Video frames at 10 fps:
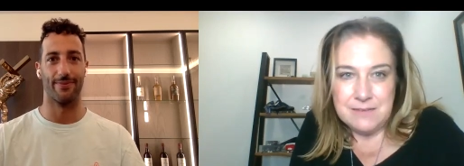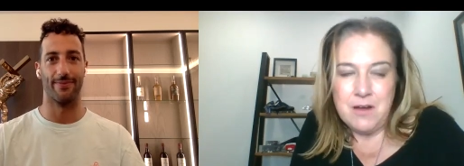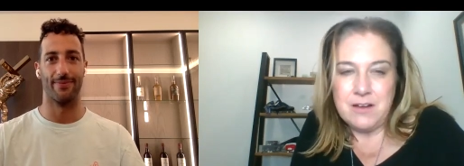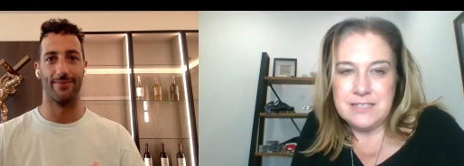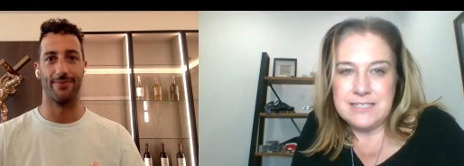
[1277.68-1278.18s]

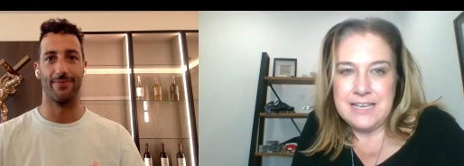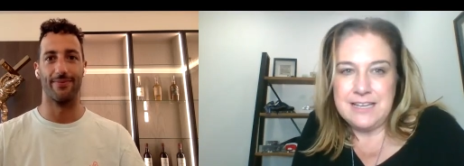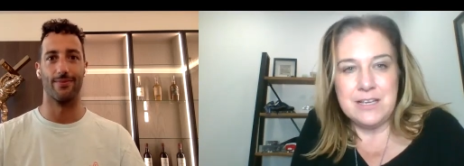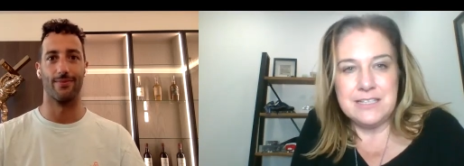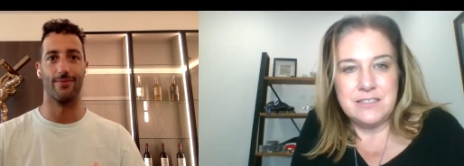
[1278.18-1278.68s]
Speaker 1: mindset
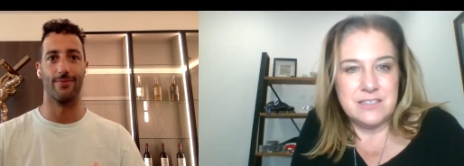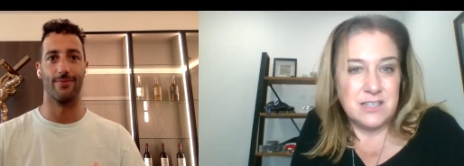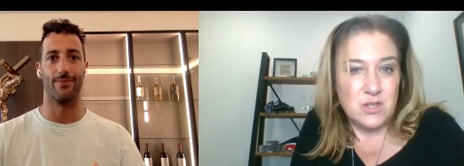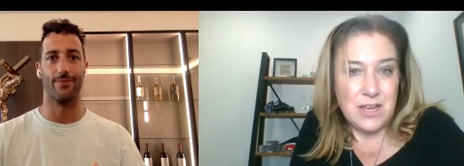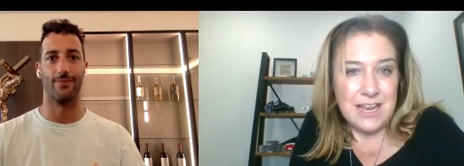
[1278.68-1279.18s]
is just
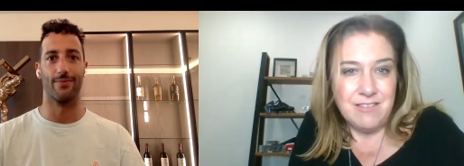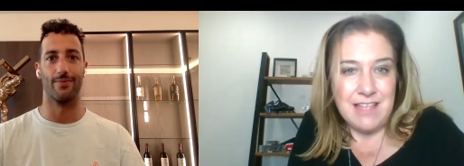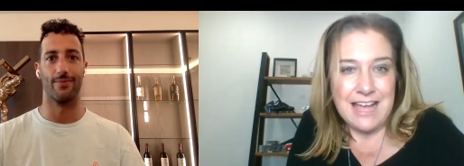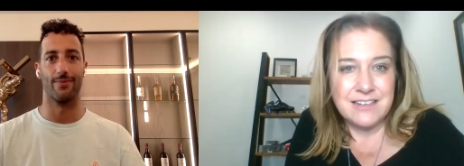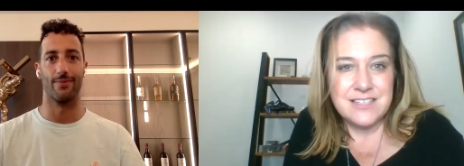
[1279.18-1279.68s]
looking
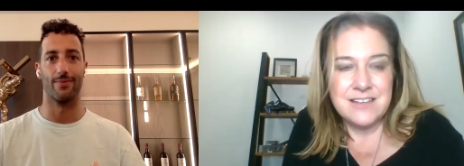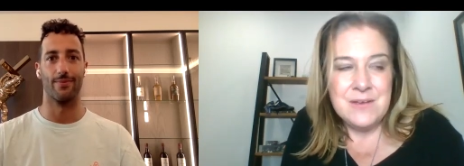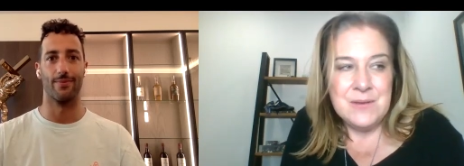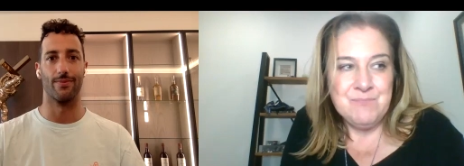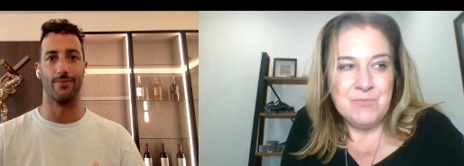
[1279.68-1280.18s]
at
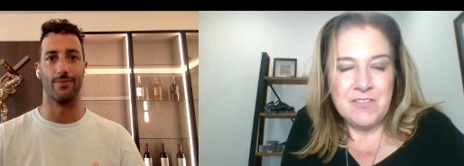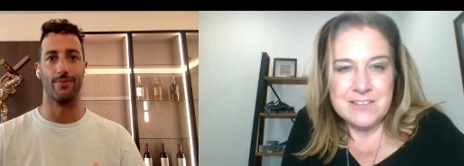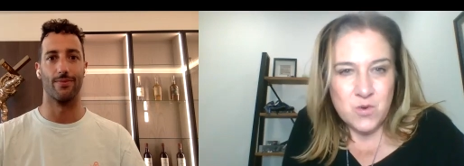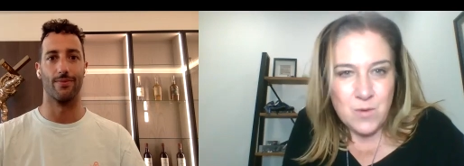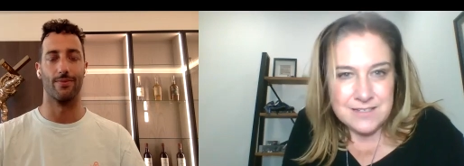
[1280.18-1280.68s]
there's
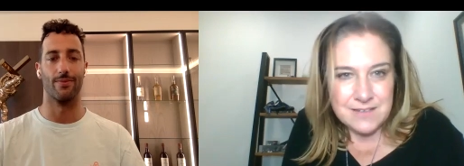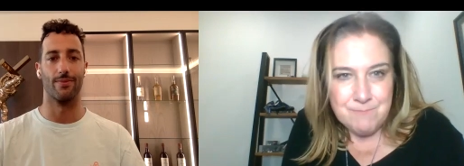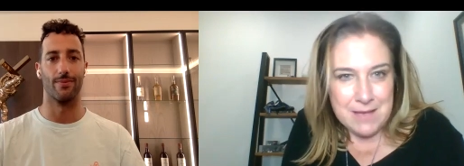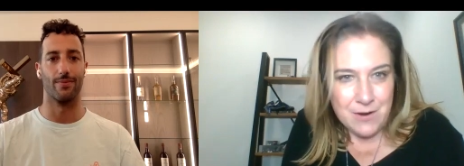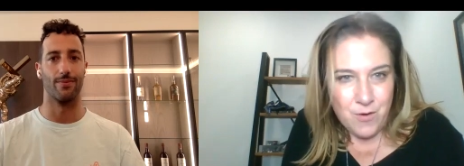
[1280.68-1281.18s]
always a
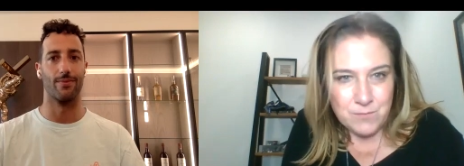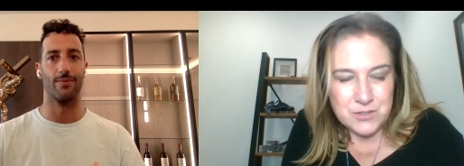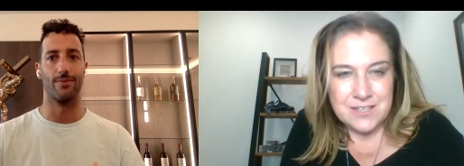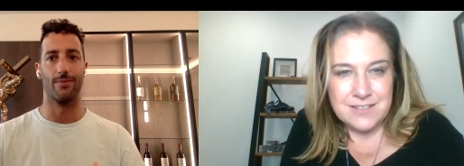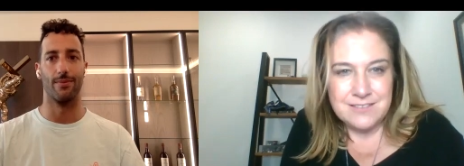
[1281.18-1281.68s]
better
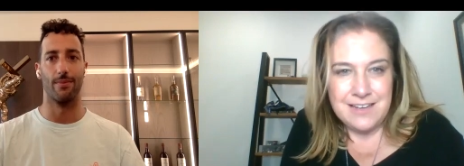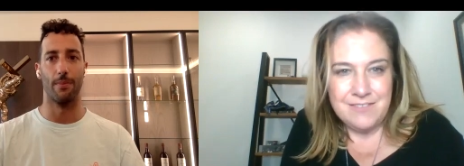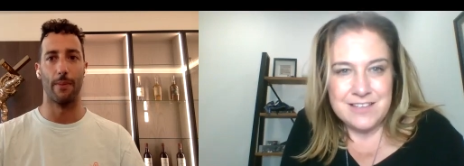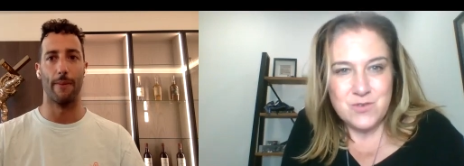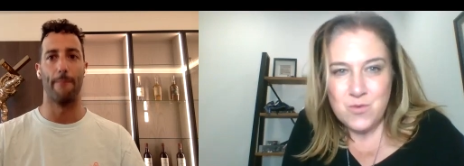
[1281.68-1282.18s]
option and
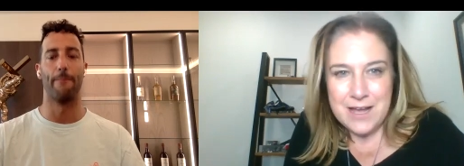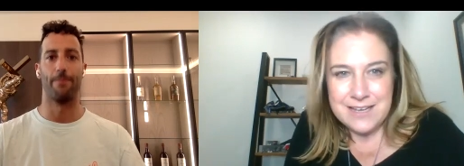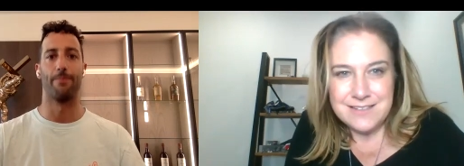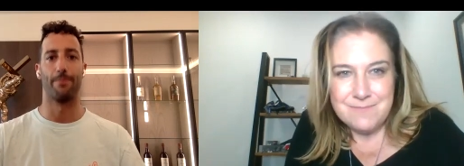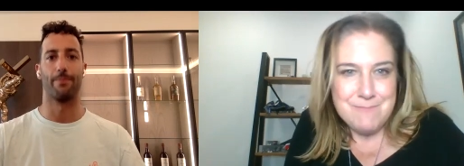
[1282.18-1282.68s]
there's always
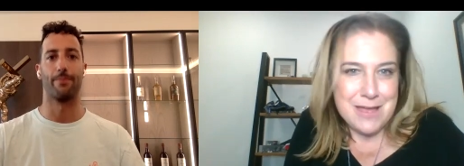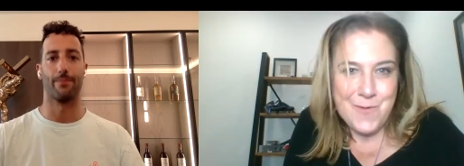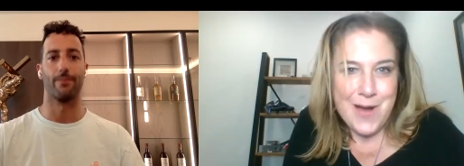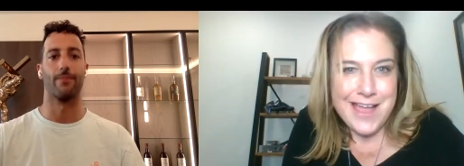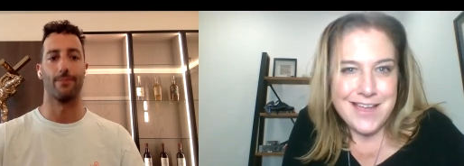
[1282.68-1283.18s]
a better
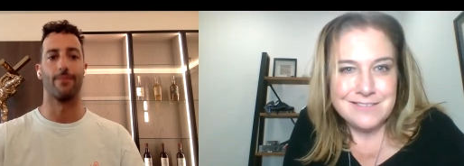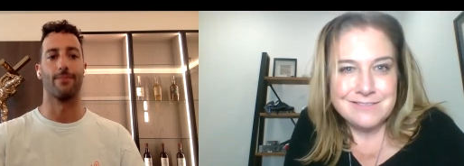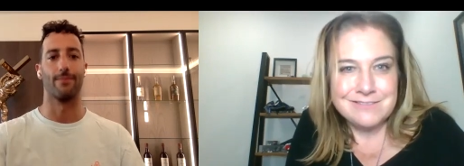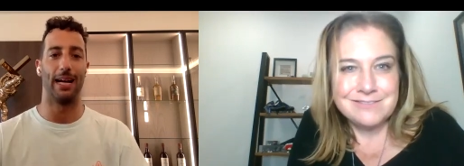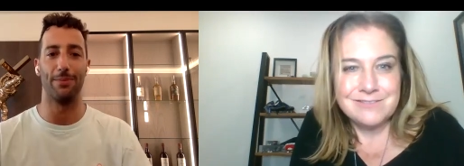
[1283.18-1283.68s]
way.
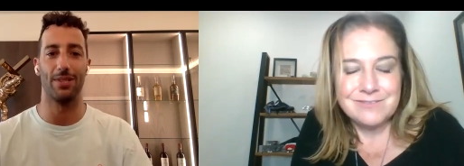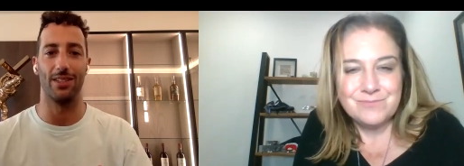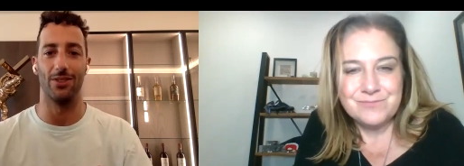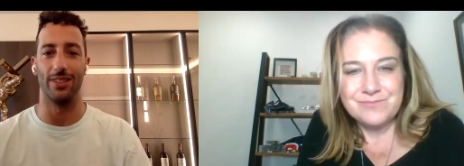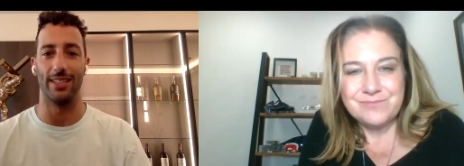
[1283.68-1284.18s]

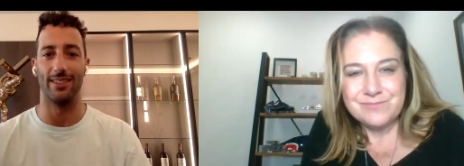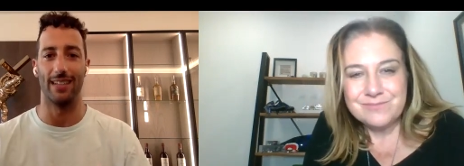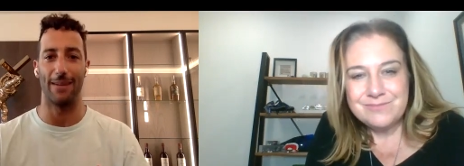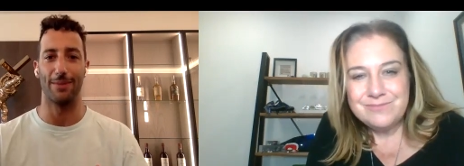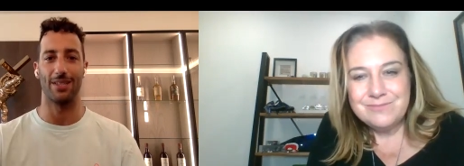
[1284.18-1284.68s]
Speaker 2: Absolutely,
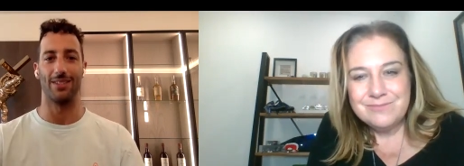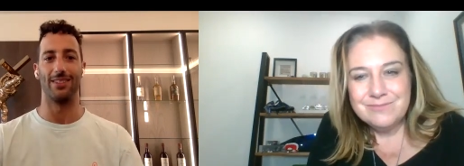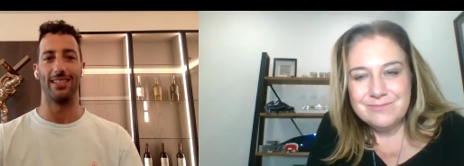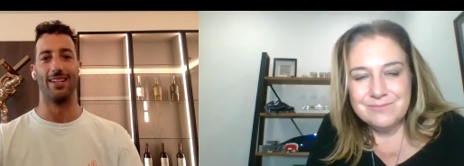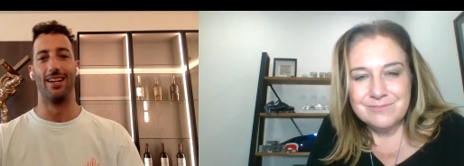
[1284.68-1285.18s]

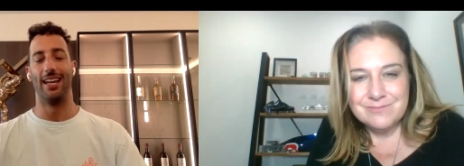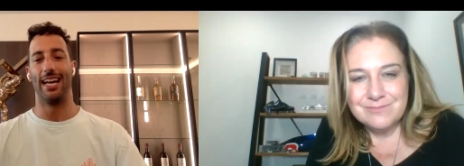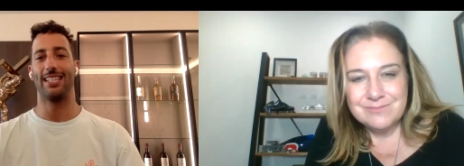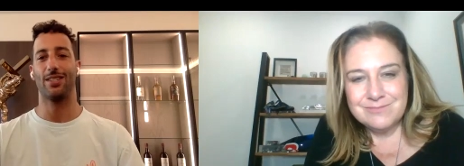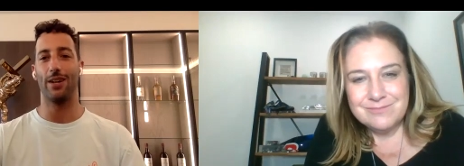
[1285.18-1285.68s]
absolutely.
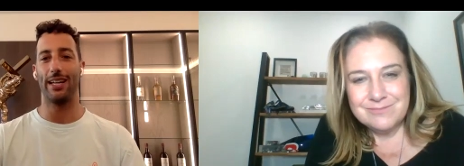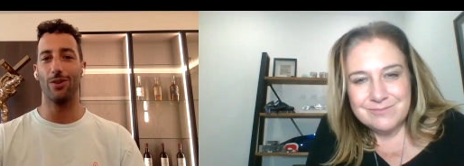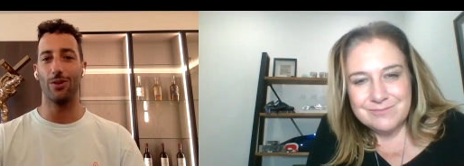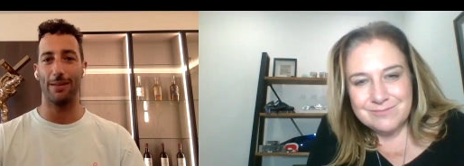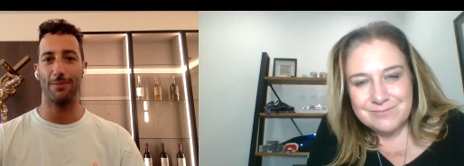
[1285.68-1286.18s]
It's it
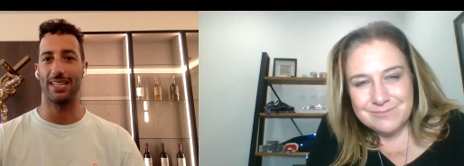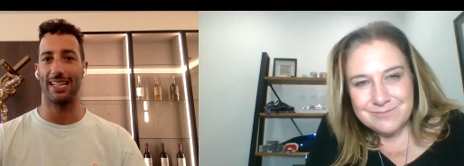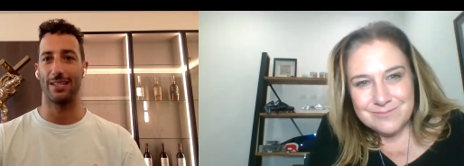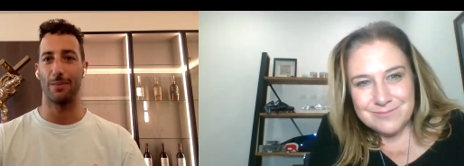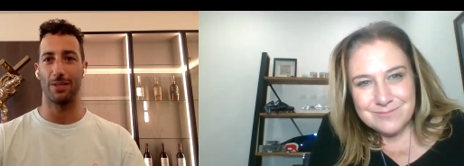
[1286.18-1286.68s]
all comes
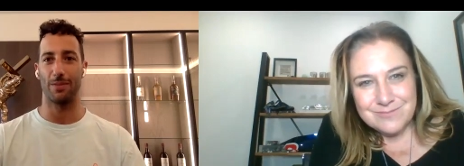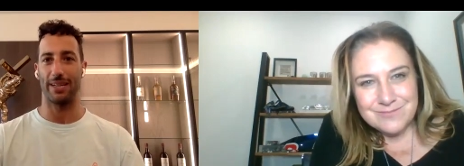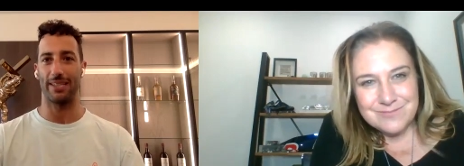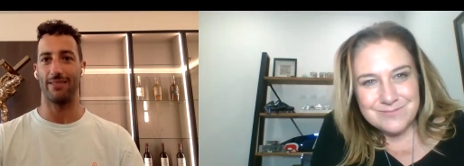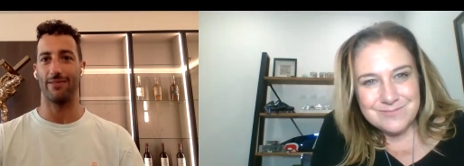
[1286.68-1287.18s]
down to
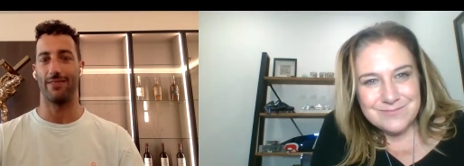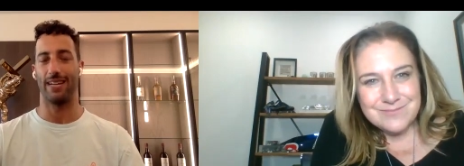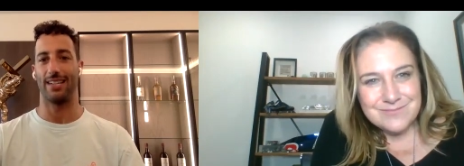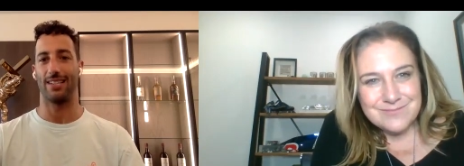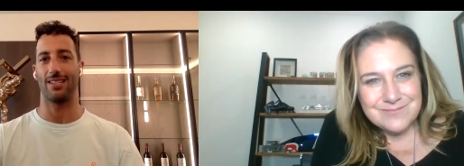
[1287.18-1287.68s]
perspective,
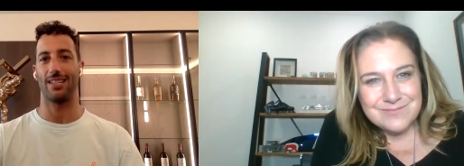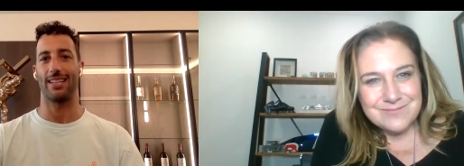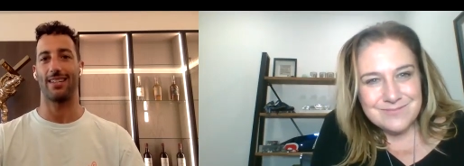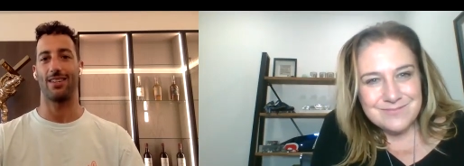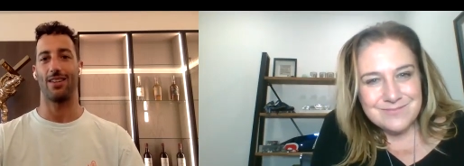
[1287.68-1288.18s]
and it's
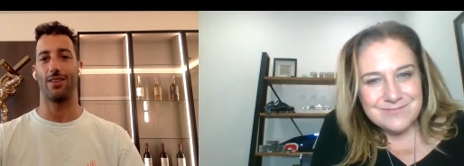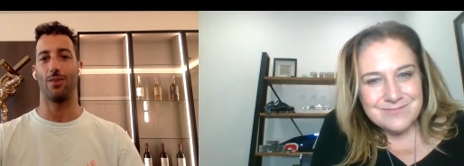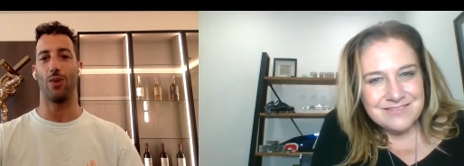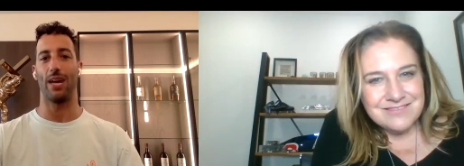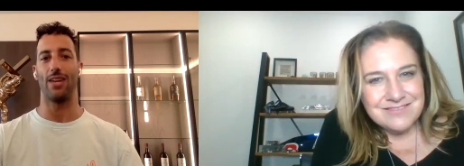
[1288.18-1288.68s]
like the
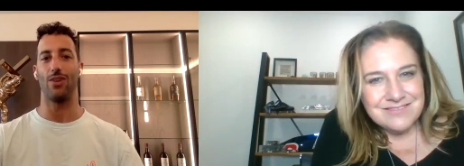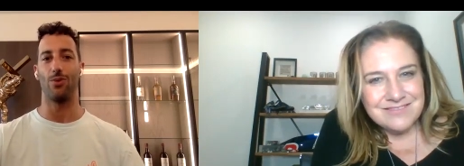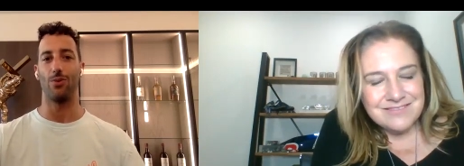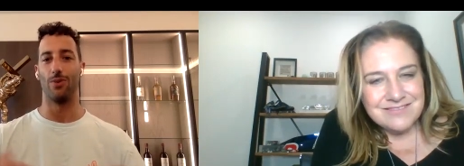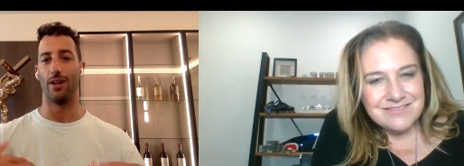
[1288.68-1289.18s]
way
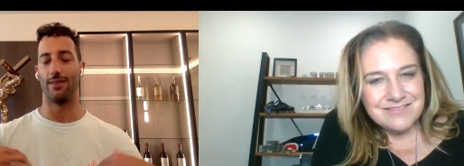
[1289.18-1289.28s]
you,